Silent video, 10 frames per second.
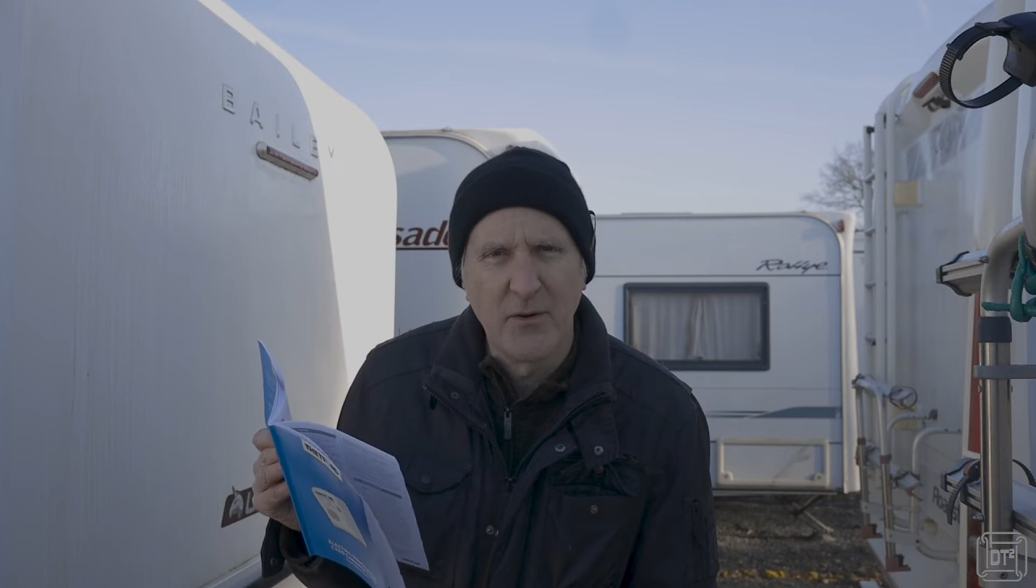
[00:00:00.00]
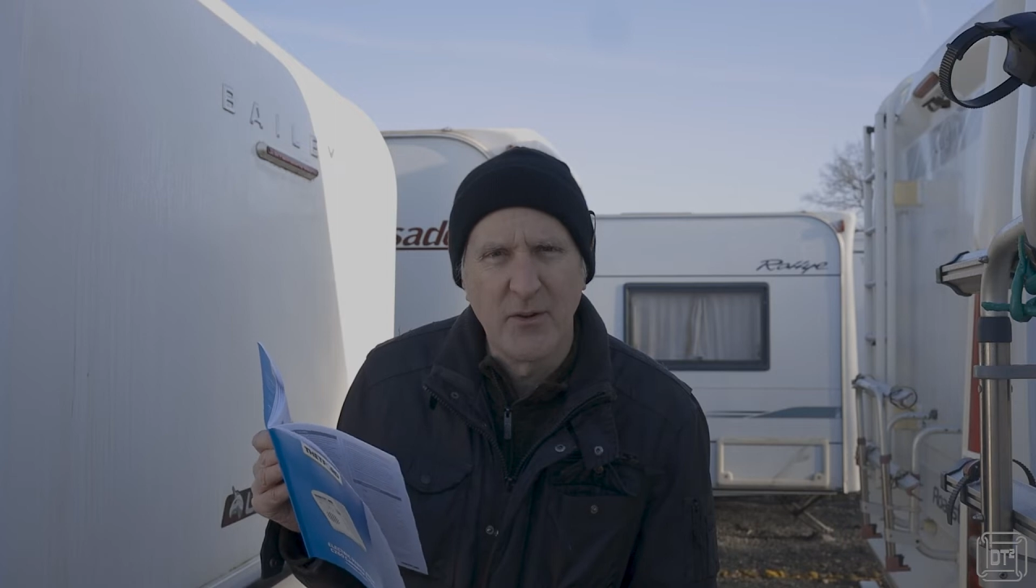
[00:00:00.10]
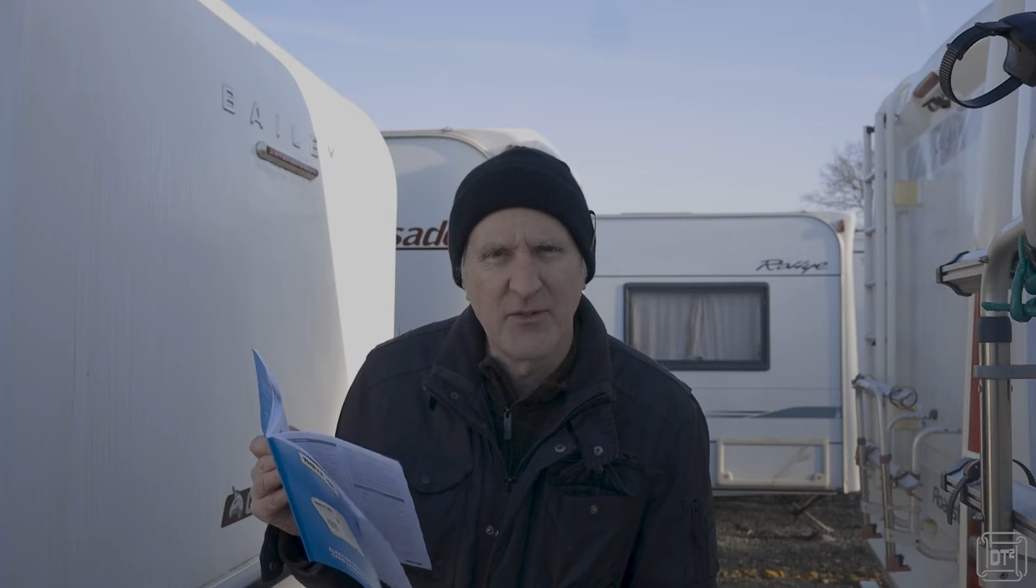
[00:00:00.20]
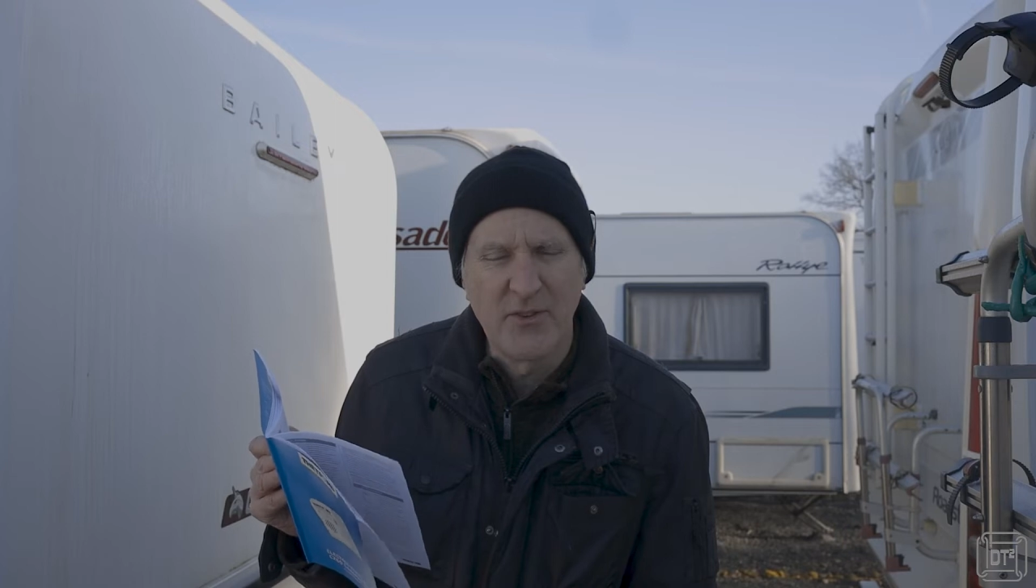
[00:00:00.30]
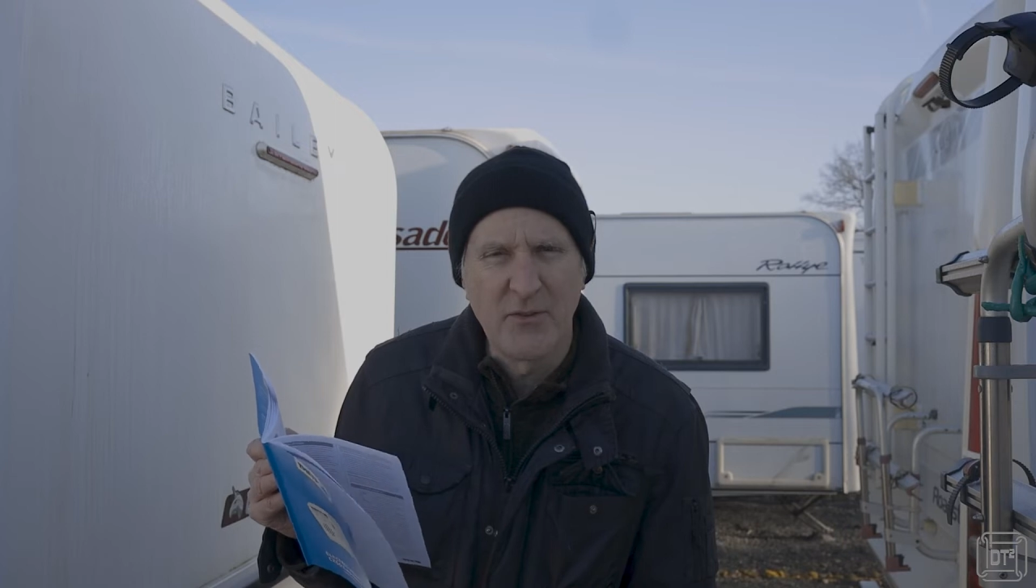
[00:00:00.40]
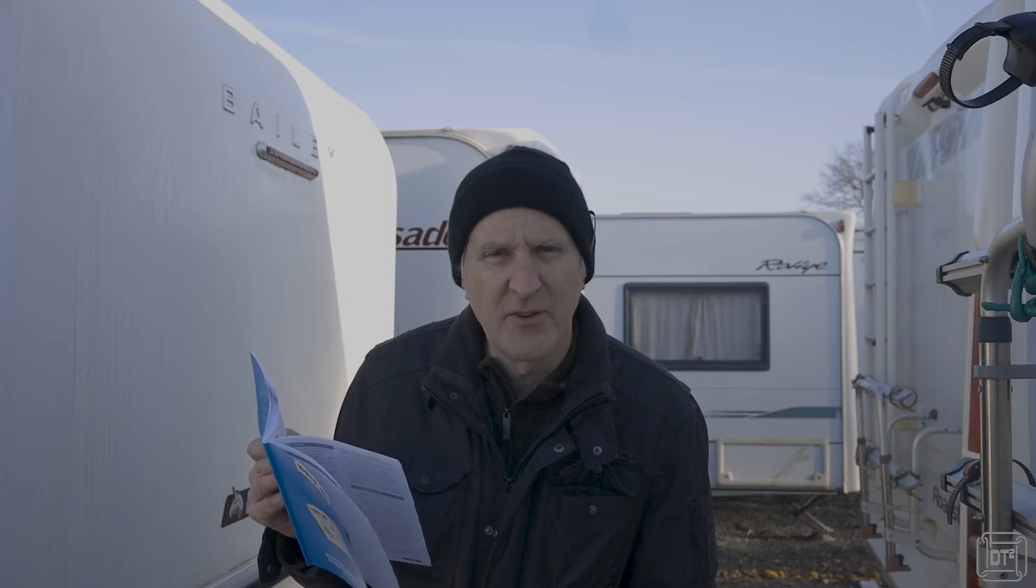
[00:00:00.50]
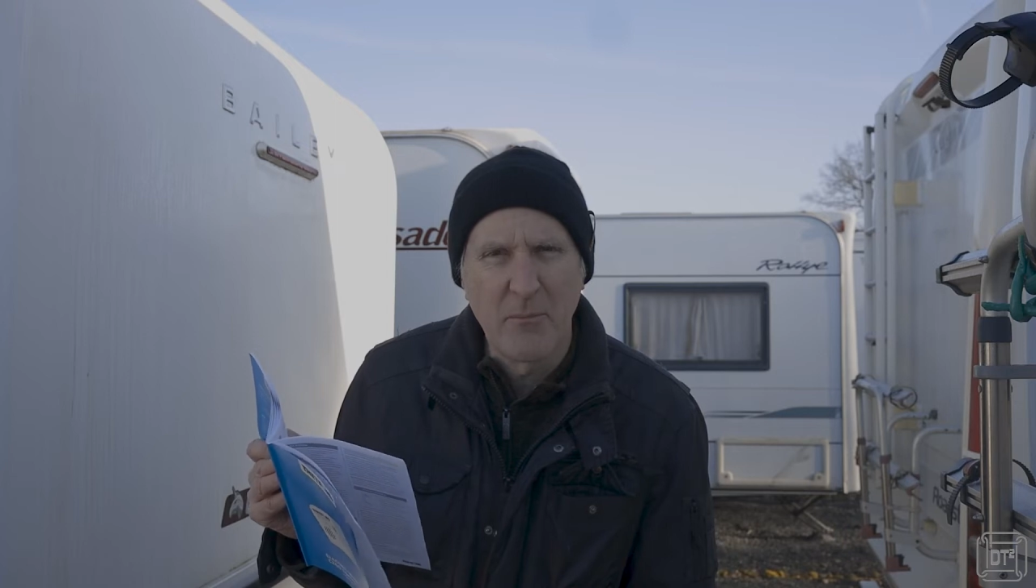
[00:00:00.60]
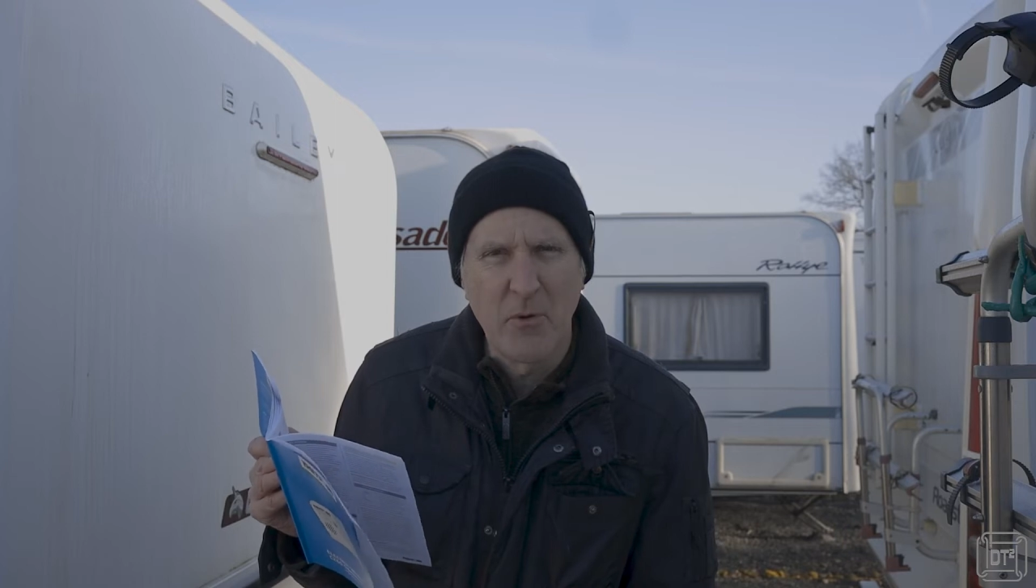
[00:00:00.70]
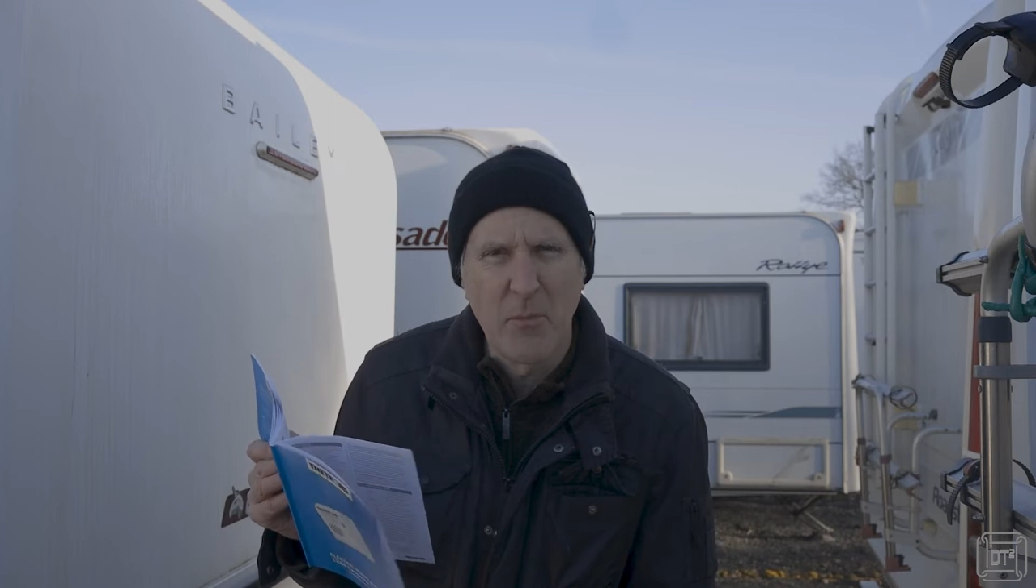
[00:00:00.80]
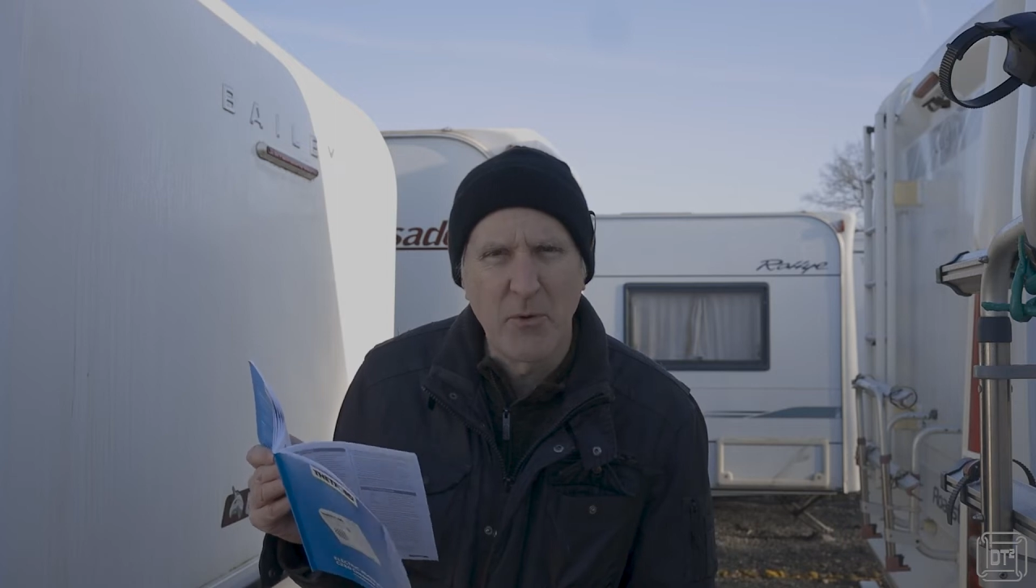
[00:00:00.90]
or serial
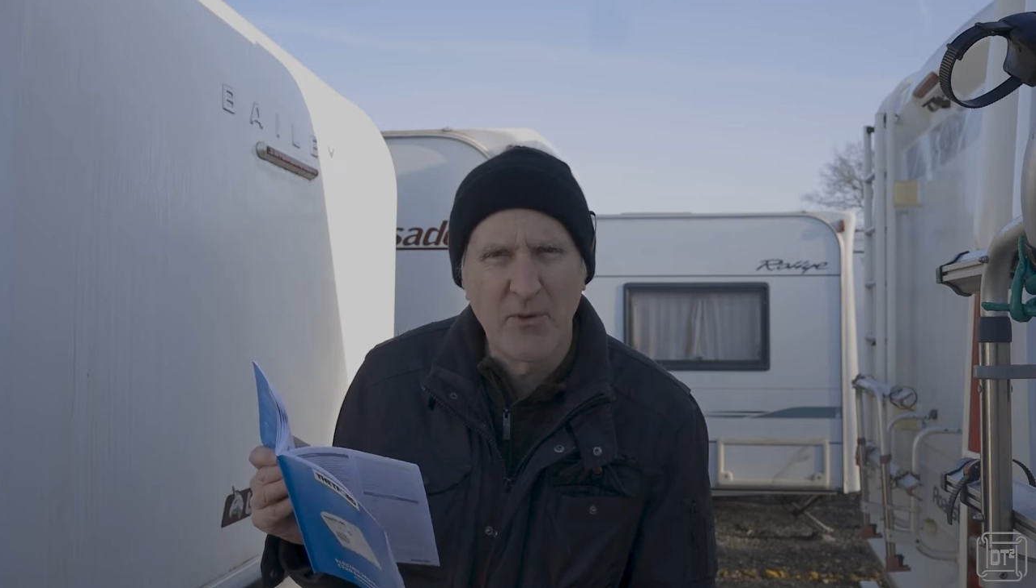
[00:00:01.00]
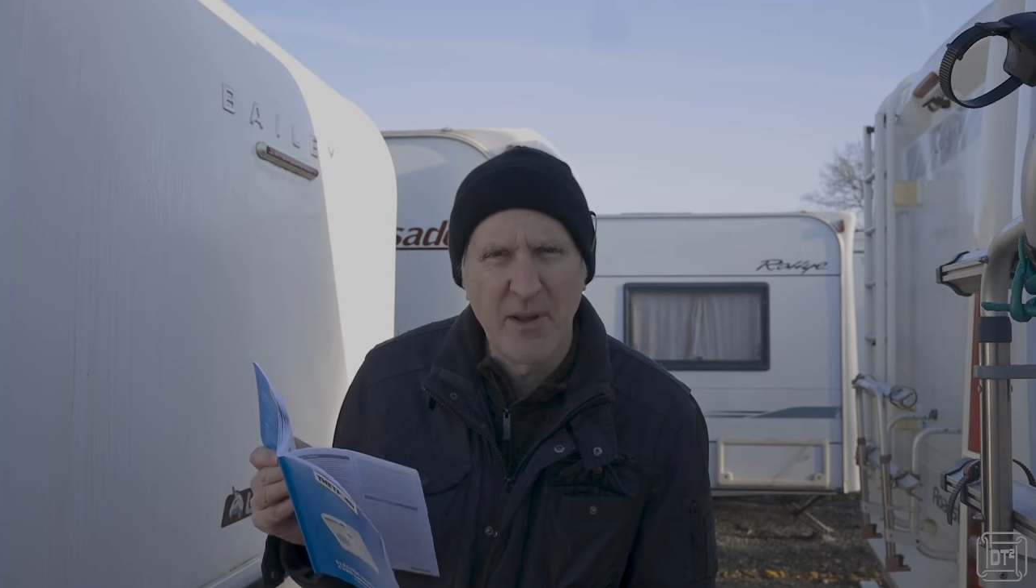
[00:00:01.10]
number or model